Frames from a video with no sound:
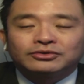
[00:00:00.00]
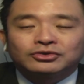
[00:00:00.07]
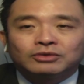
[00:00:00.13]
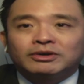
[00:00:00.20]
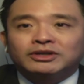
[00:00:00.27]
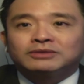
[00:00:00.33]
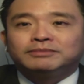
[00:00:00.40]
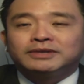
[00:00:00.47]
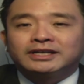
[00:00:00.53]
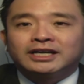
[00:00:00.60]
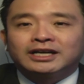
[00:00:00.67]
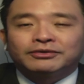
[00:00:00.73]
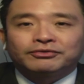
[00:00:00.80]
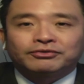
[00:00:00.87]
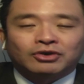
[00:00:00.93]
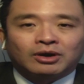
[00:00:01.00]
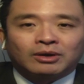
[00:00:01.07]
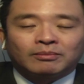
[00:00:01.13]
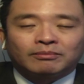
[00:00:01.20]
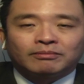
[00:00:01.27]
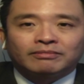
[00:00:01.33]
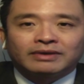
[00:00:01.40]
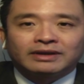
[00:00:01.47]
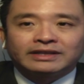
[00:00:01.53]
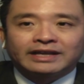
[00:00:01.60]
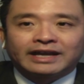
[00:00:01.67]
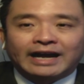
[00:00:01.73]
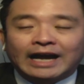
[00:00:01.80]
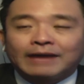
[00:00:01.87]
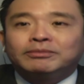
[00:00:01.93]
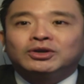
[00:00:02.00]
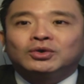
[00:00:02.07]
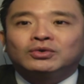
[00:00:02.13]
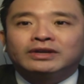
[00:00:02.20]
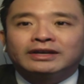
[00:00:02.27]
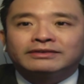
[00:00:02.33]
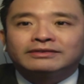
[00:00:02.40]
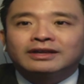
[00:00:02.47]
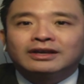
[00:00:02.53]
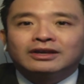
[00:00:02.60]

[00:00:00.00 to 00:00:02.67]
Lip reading: so much bigger from their IPO days.